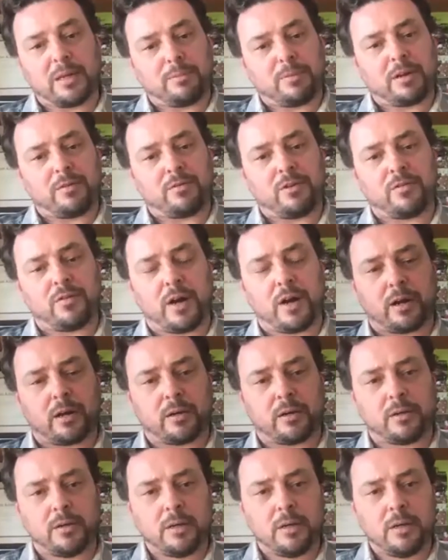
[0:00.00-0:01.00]
But if you've got
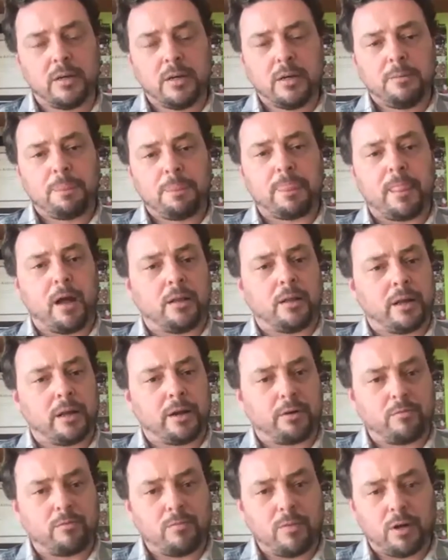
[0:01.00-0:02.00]
a a
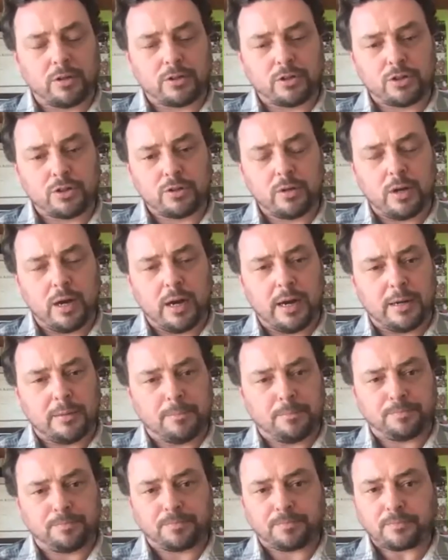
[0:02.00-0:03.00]
layer of mulch,
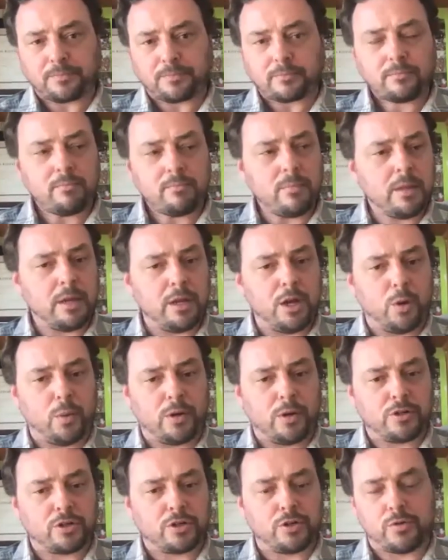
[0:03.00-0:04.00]
um, you know,
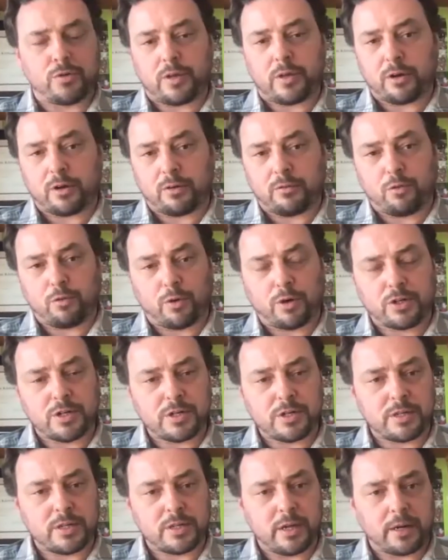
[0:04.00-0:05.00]
inch or two thick or four
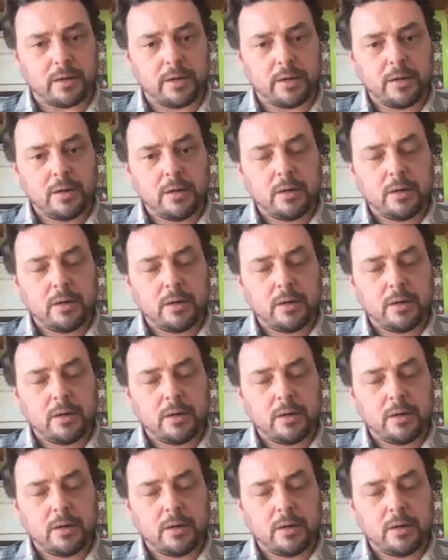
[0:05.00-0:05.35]
inches thick.